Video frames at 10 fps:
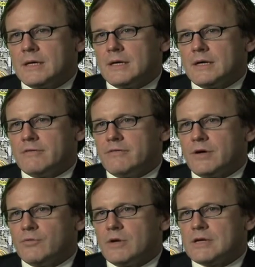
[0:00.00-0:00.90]
of
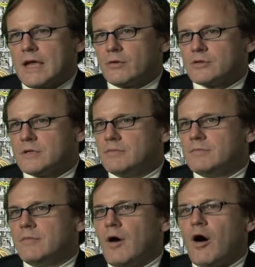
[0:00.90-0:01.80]
retailers in
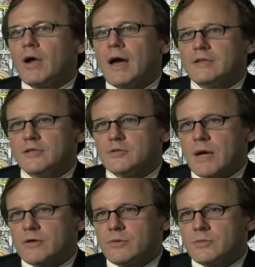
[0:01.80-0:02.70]
all kinds of
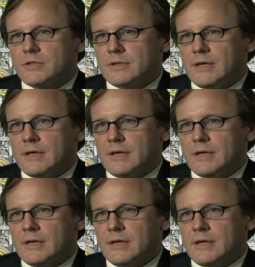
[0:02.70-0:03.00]
spectrums